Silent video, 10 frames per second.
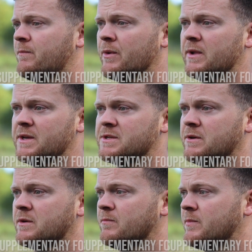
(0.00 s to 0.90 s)
boilies,
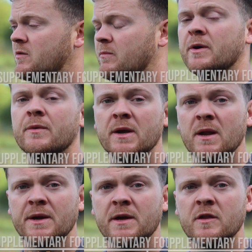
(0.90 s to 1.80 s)
you can put what you
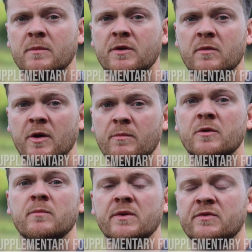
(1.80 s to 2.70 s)
like in them. You can put
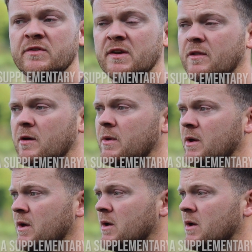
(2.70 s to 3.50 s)
immune boosters in them.